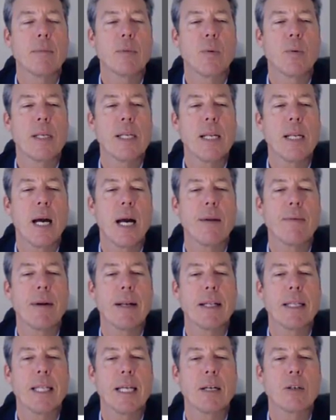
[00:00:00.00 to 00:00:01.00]
Item
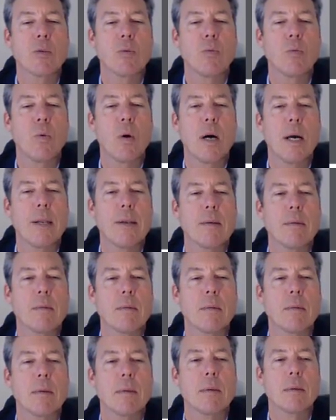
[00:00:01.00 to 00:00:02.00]
twenty-nine right there is
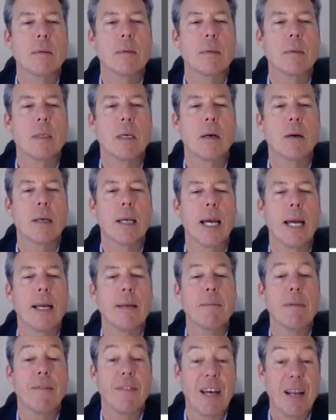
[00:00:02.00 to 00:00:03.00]
one.
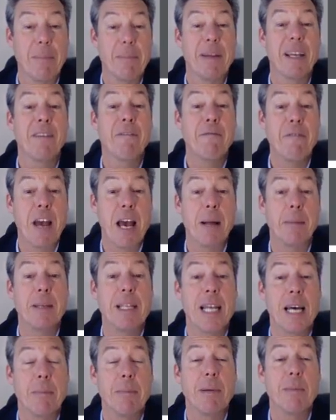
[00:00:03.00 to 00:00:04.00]
Okay. And if I had a big
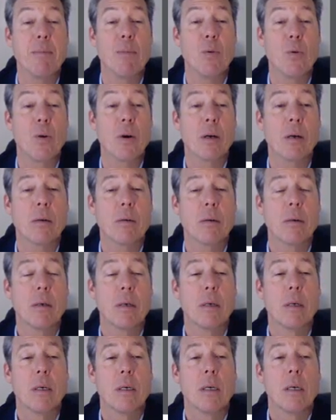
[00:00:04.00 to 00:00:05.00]
family, that'd be more.